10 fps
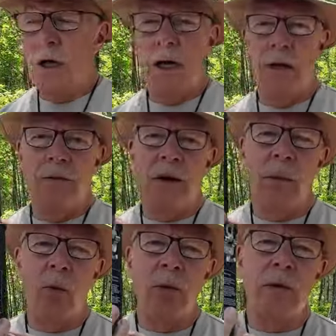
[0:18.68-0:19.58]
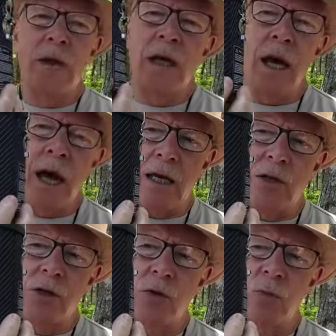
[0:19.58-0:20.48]
and they've come up with the
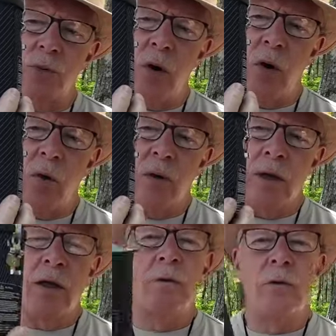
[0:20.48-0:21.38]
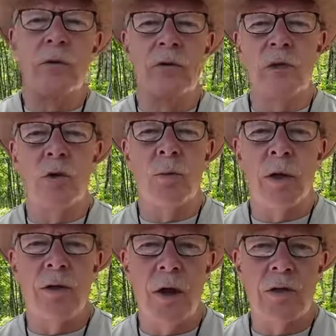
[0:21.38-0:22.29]
X2 Pro. If you're interested in hearing
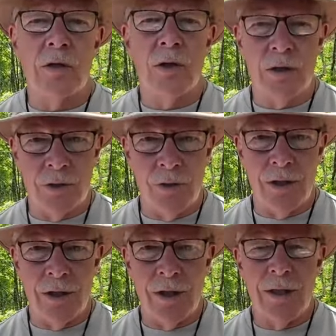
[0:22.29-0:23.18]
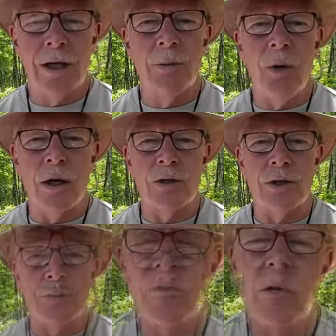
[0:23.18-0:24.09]
my thoughts on this unit, keep
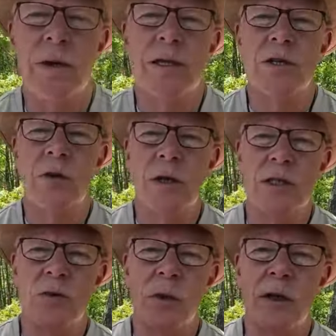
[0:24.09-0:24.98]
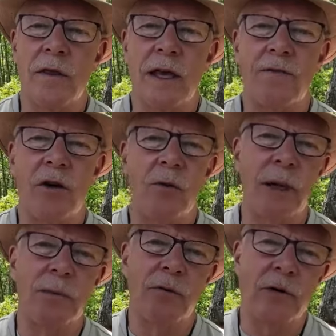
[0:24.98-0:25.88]
watching before we get started, I just want to thank Fire
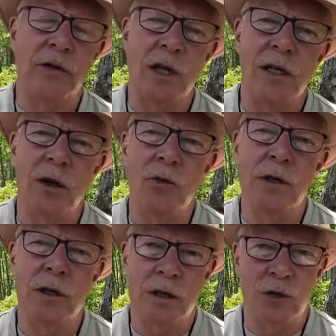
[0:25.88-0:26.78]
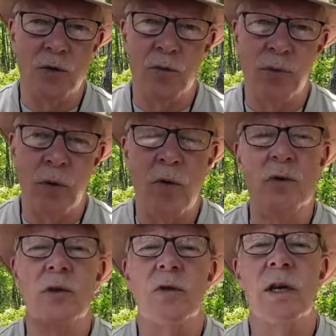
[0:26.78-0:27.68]
Maple for sending out the X2 Pro
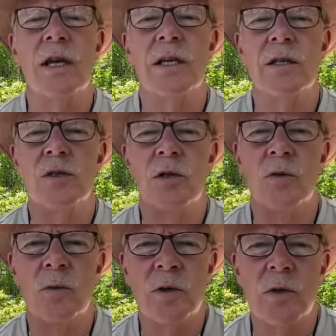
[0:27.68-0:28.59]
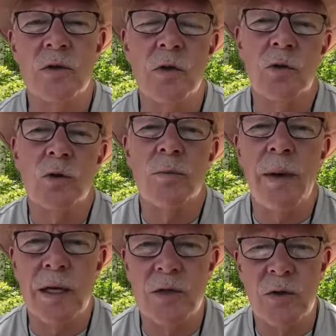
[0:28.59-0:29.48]
so that I could share it with you. So the short
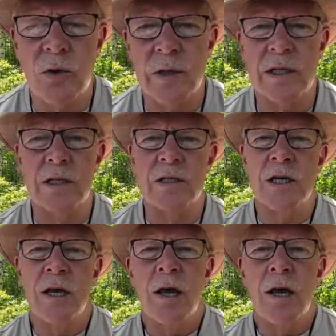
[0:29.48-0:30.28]
backstory is